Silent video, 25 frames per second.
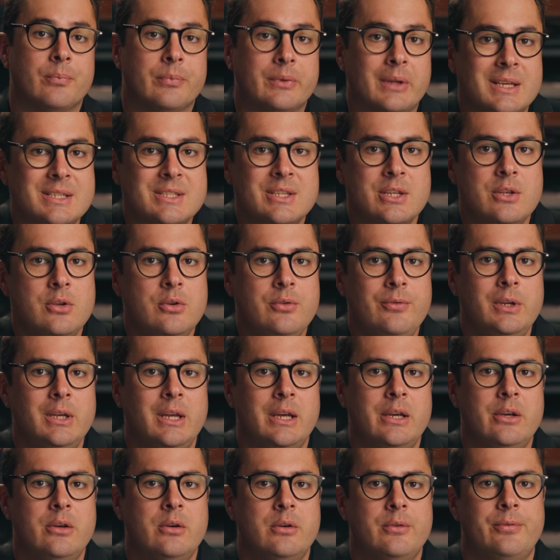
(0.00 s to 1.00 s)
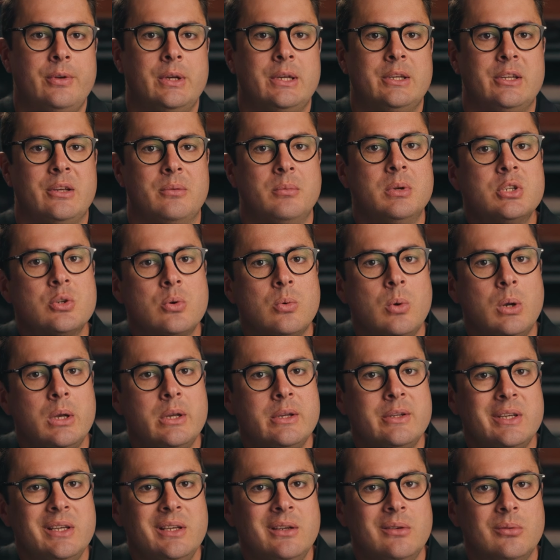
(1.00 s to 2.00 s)
does the UV layer affect image
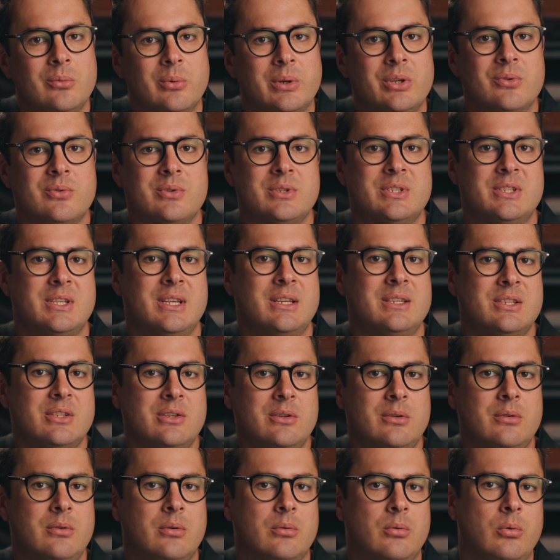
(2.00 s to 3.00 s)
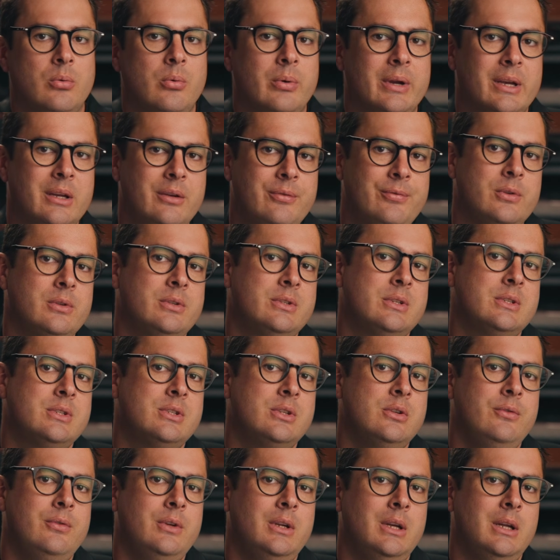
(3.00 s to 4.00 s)
quality when your sensor already filters
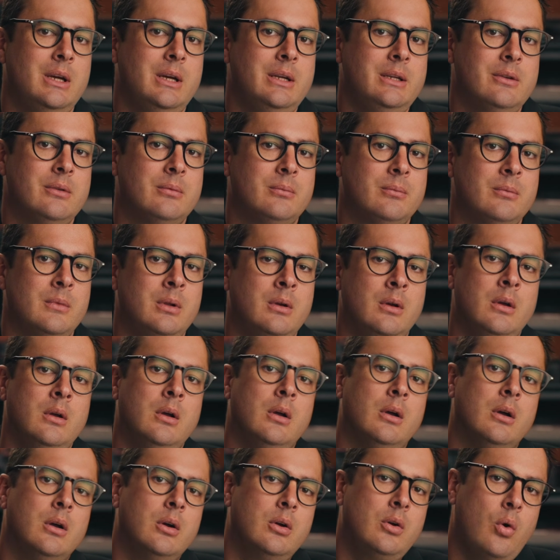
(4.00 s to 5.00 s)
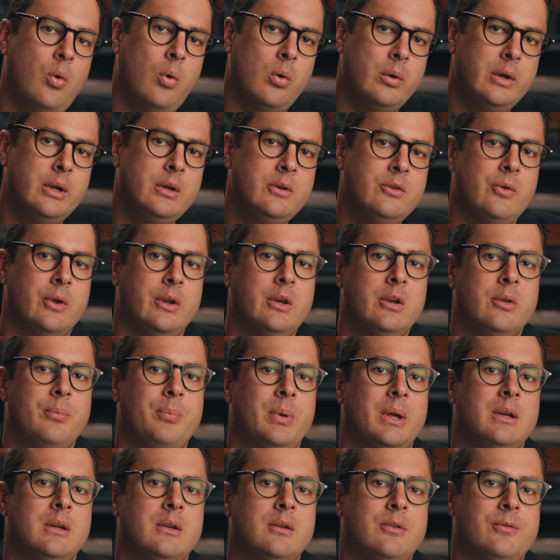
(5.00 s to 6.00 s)
UV light? According to
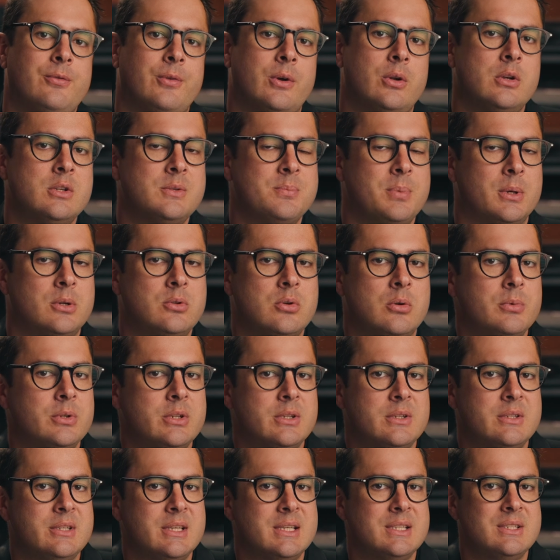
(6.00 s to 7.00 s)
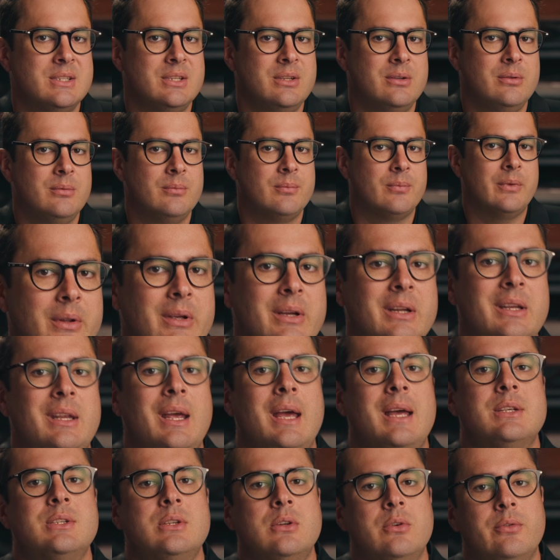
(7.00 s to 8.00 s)
independent photospectrometer testing, it
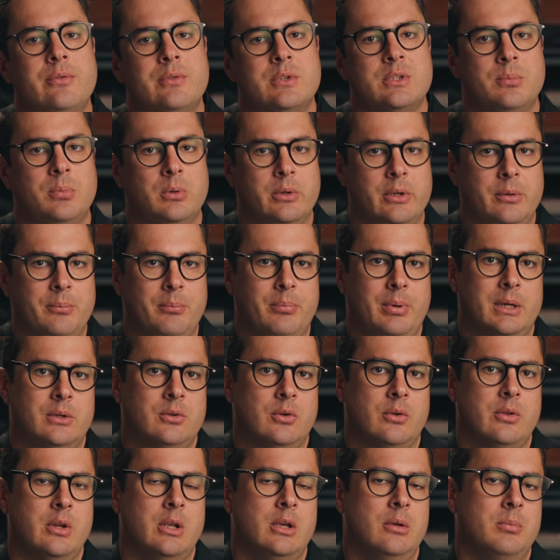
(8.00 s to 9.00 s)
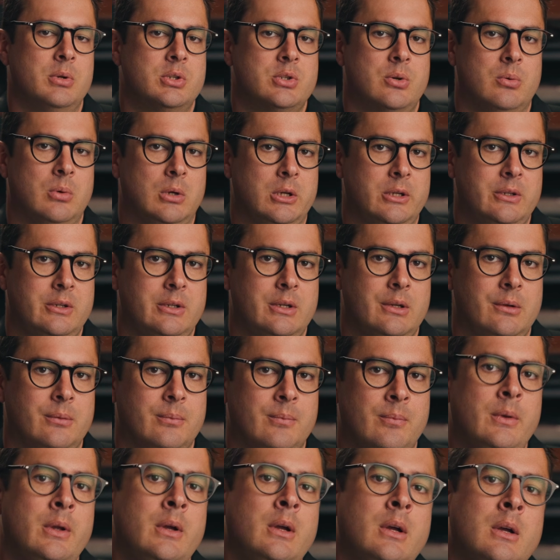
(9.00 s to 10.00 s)
has no visible impact on the image quality.
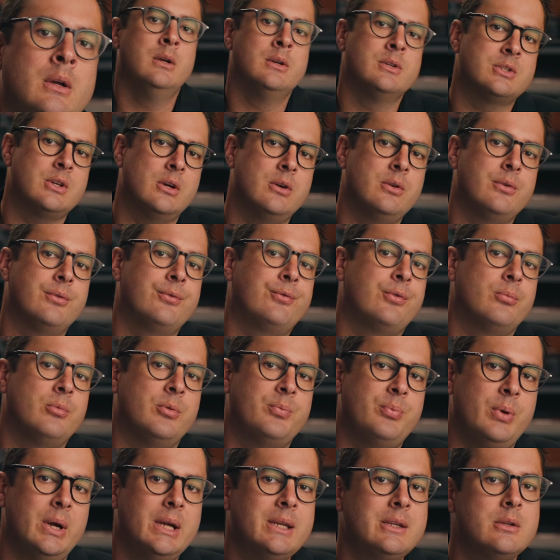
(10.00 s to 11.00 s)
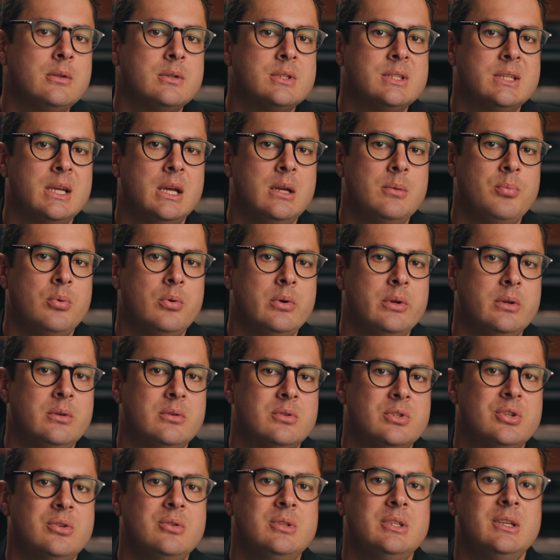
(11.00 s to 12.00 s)
So from a practical standpoint,
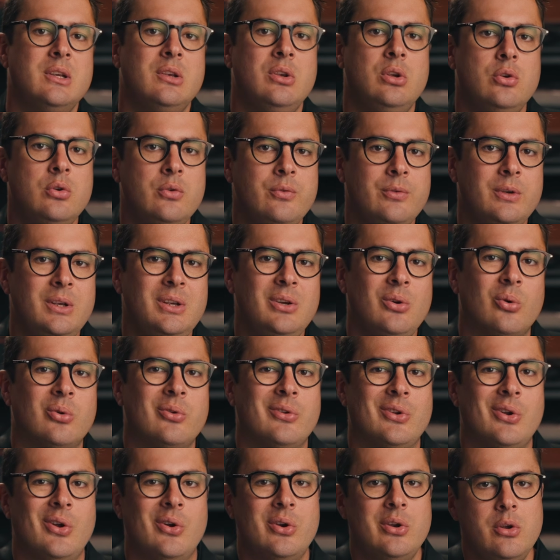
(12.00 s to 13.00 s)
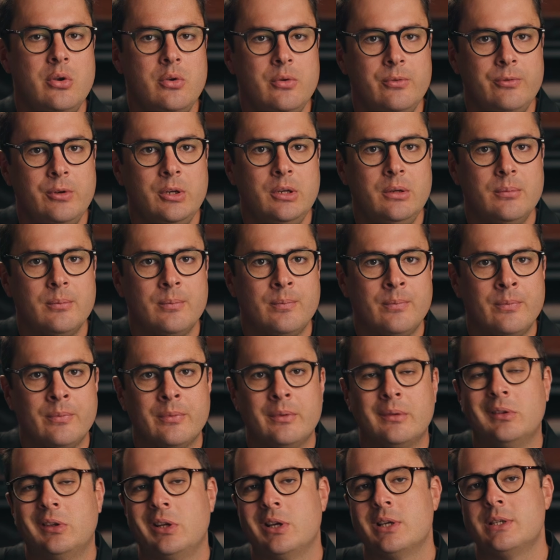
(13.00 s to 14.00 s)
choosing UV or non-UV
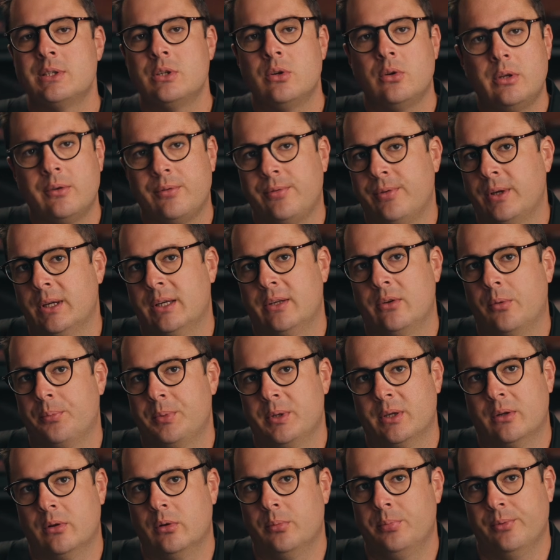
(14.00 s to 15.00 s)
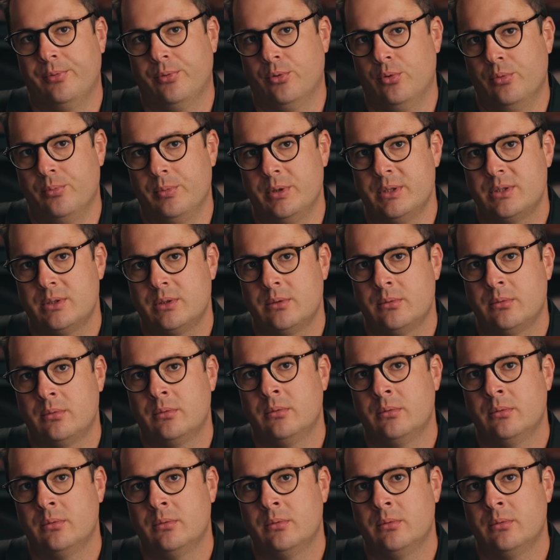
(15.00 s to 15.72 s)
does not affect optical performance.